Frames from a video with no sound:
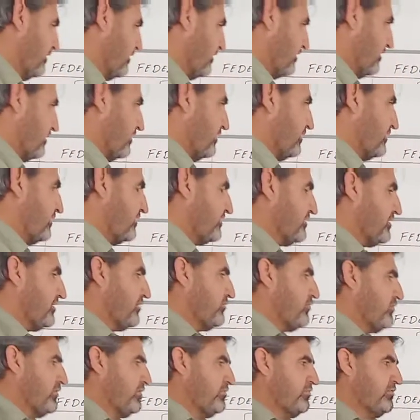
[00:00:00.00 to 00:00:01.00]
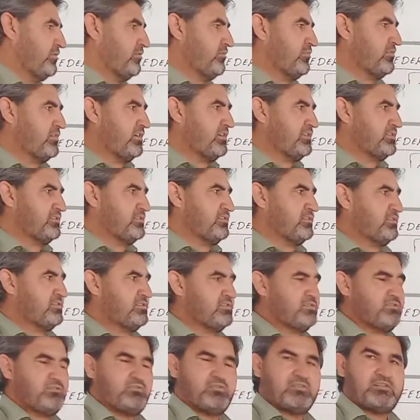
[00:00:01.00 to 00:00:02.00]
At this equilibrium
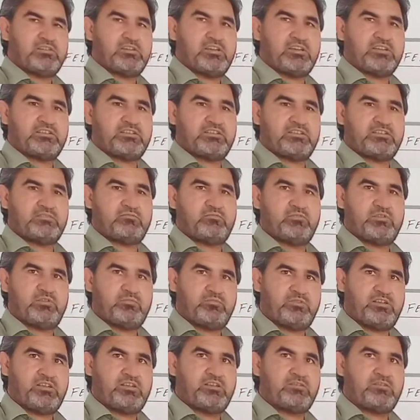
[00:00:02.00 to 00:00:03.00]
constant, your reaction will be